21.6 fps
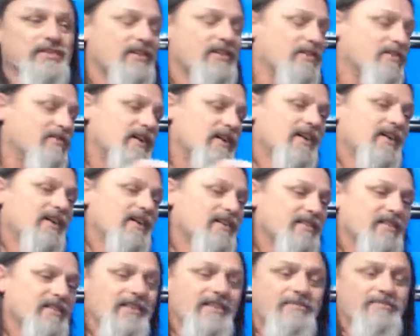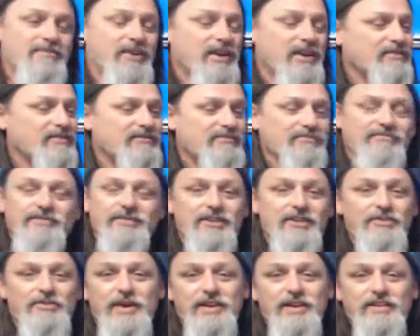So click a button, you
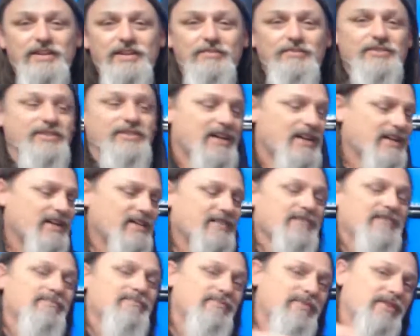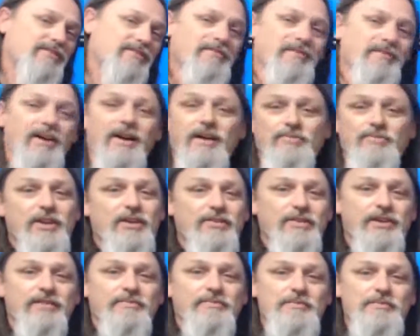know, wait a couple seconds, boom,
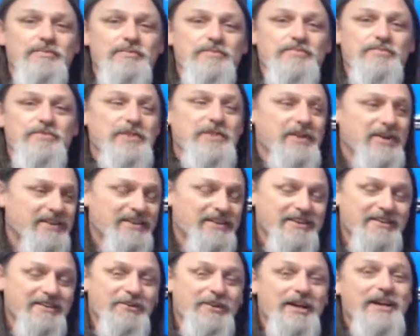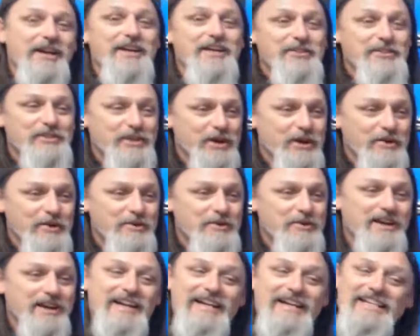upload it. Done deal.
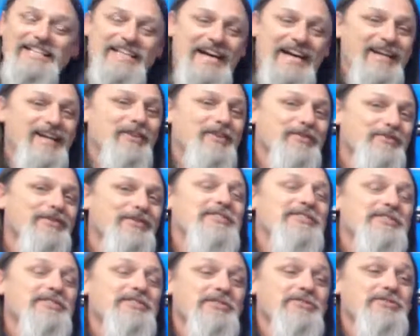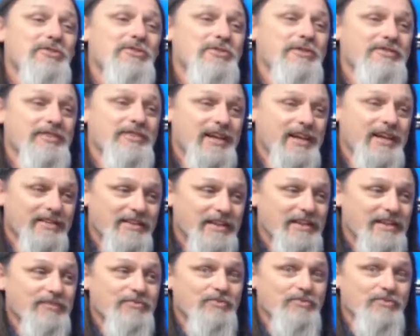So yeah, this is the sort of thing
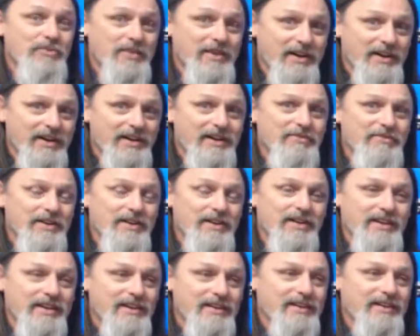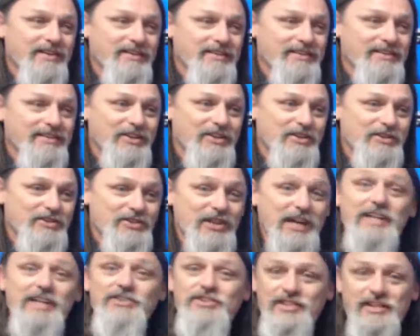that can really, really
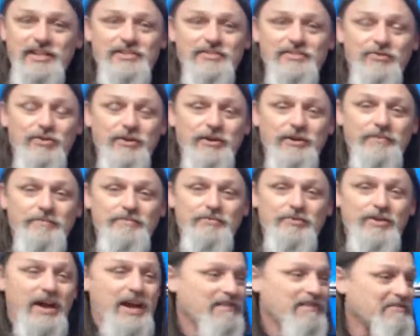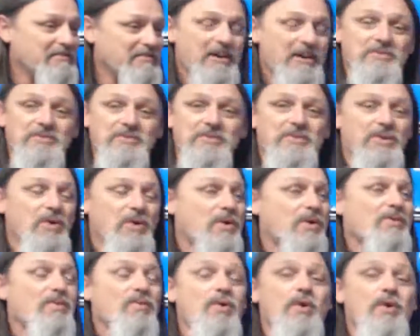change things for you, right? Local
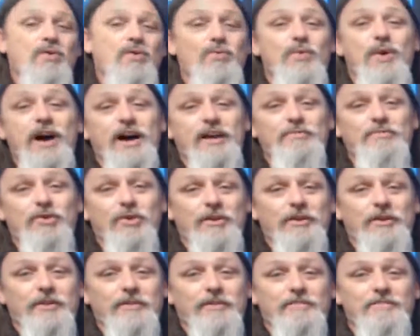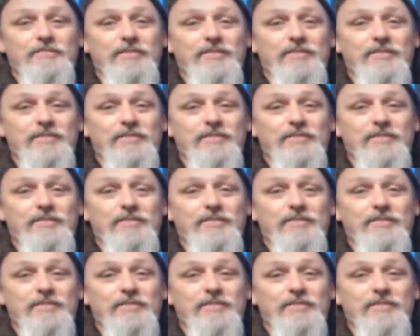or worldwide marketer.